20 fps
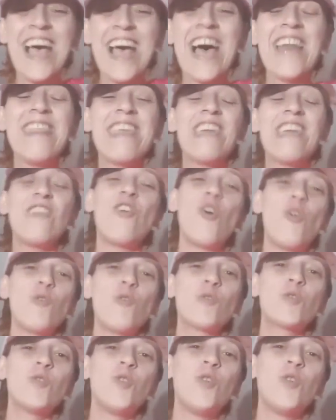And then
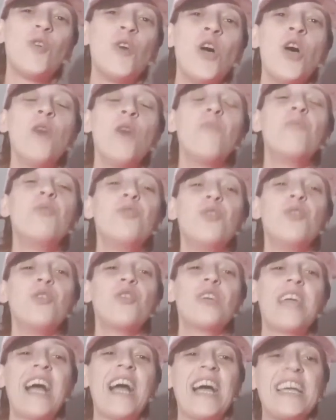also, when you
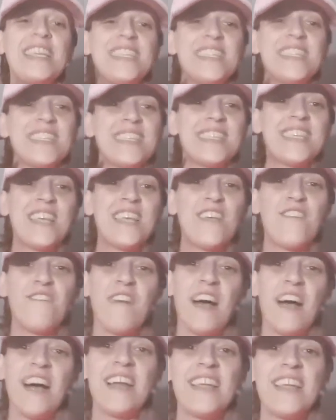guys say
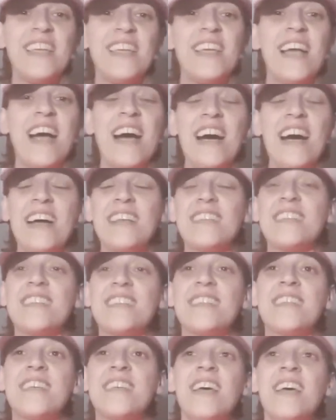fanny
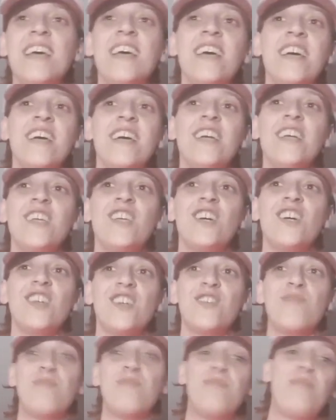as
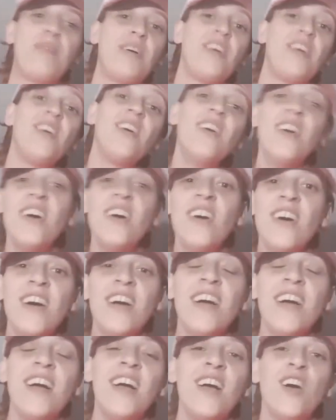your butt,
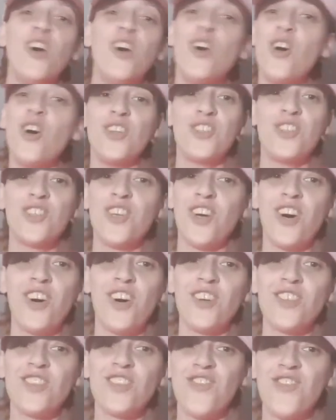to
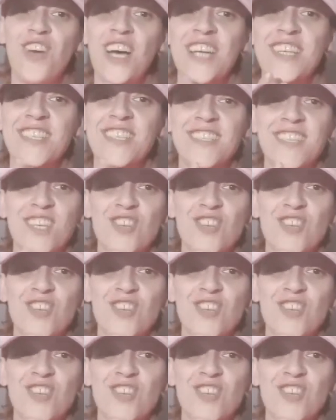us, fanny is